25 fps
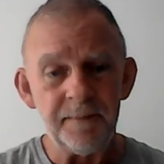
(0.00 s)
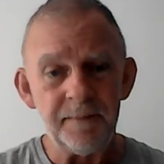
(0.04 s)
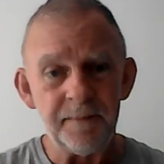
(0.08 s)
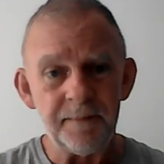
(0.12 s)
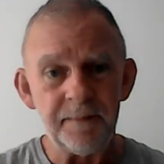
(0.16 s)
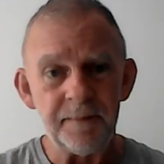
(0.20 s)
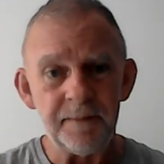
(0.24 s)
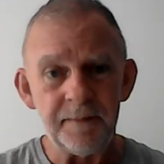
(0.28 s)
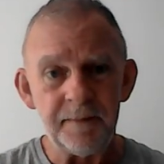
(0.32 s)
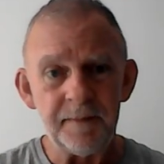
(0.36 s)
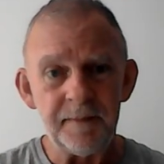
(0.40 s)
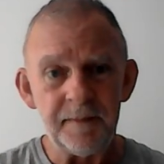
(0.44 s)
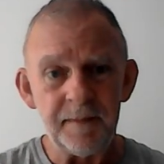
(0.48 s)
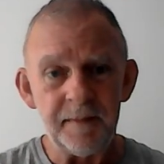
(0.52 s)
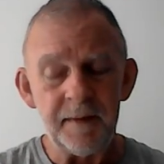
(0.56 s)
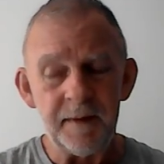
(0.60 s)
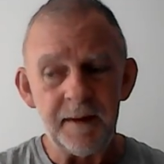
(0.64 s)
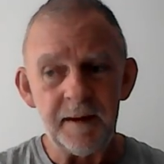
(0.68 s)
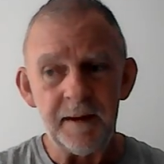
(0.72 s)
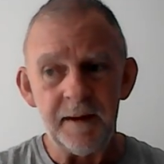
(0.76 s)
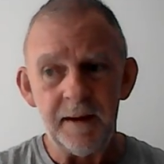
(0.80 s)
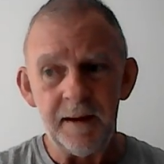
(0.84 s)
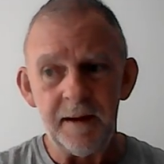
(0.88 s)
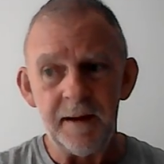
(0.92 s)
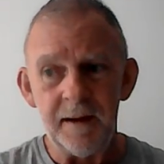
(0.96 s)

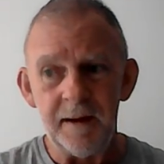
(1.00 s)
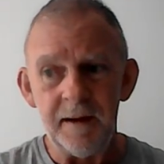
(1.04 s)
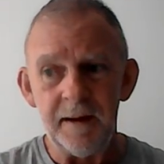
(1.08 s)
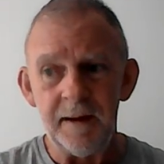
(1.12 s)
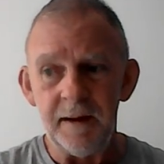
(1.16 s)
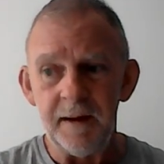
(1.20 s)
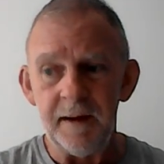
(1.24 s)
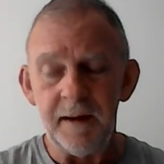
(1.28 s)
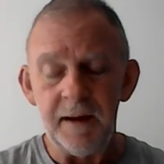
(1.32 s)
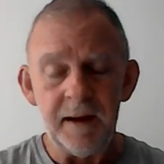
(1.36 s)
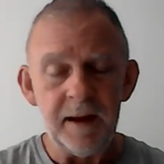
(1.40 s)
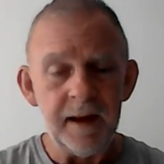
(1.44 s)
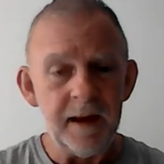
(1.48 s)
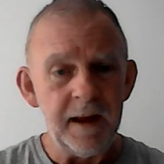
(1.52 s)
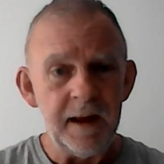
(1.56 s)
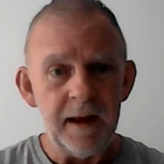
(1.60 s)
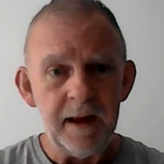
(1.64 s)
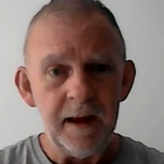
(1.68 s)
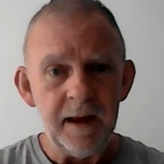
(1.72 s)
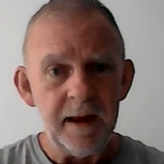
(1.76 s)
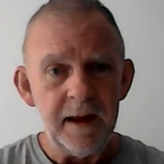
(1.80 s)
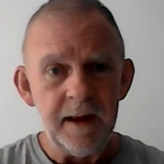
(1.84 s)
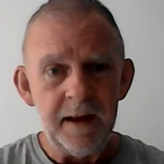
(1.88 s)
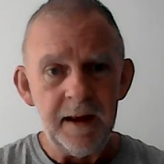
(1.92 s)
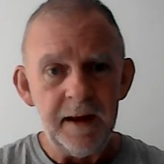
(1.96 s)

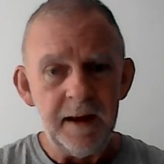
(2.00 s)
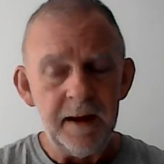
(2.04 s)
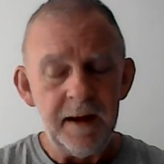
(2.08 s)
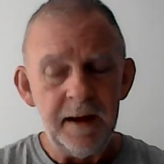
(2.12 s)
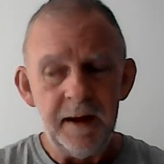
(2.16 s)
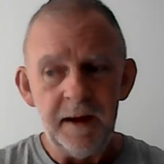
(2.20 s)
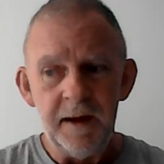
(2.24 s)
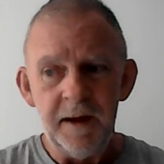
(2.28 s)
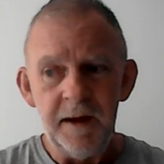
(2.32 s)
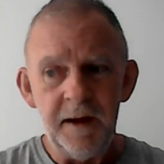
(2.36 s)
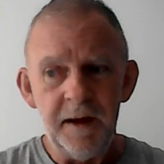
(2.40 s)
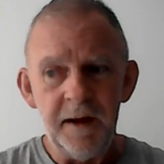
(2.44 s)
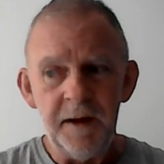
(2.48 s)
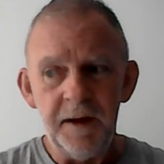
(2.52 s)
[no speech]